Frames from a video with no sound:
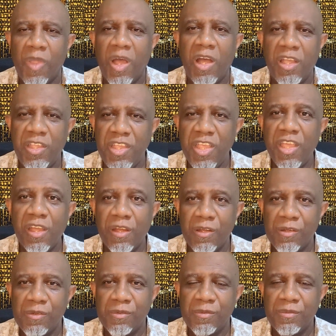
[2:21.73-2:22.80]
a year.
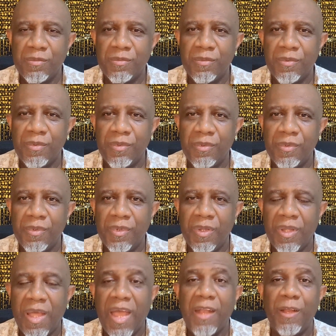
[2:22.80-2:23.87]

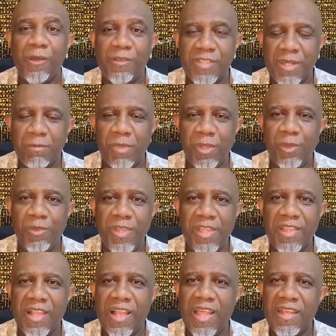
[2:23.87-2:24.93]
I know some of you
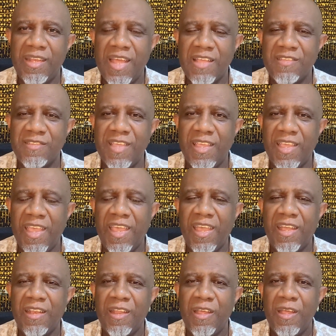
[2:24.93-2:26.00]
need to let that sink
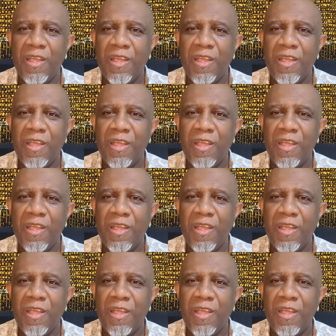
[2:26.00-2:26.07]
in.